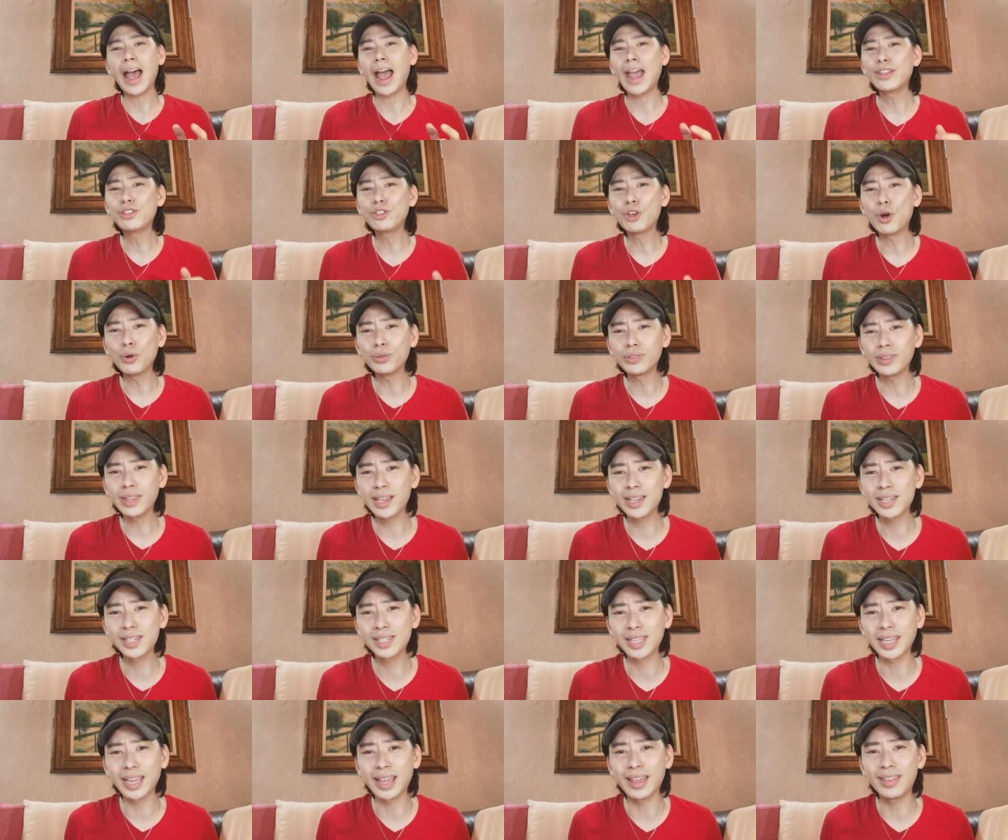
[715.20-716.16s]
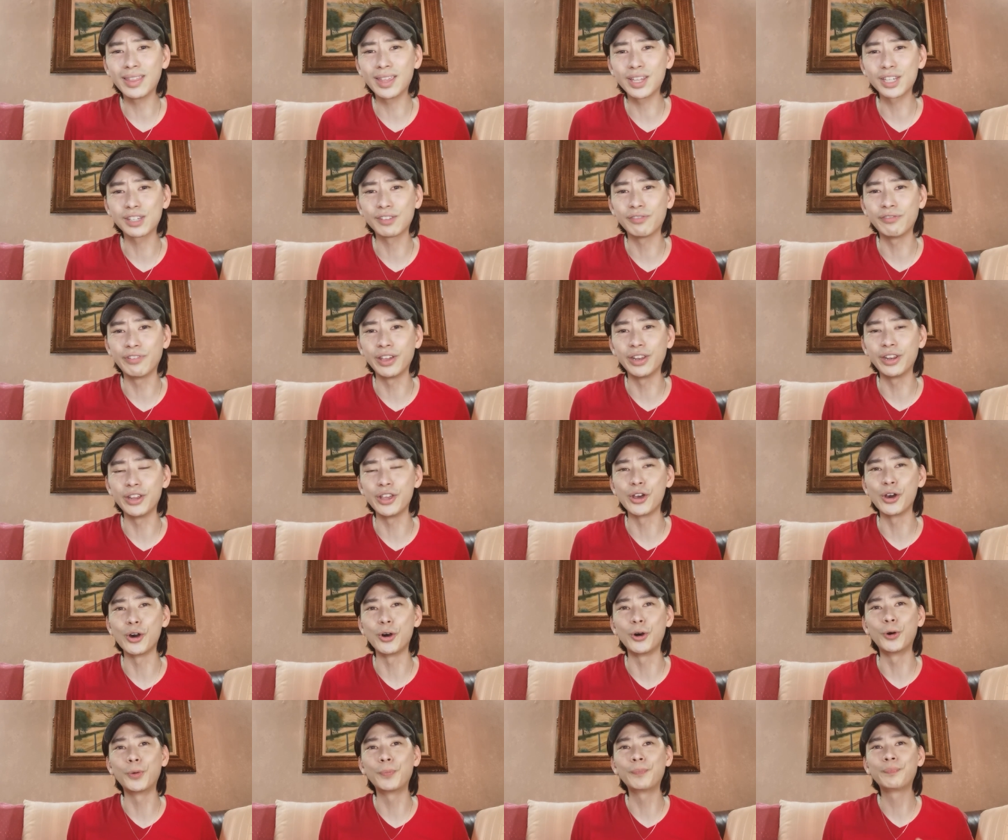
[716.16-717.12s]
I noticed in this
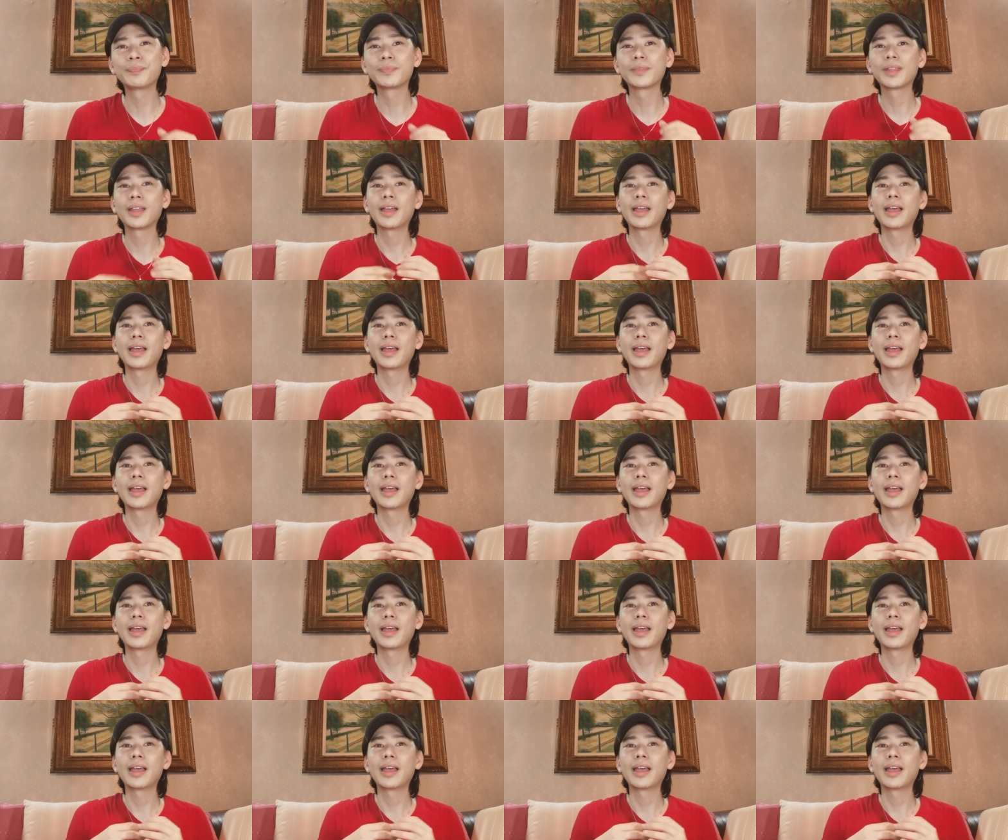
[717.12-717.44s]
video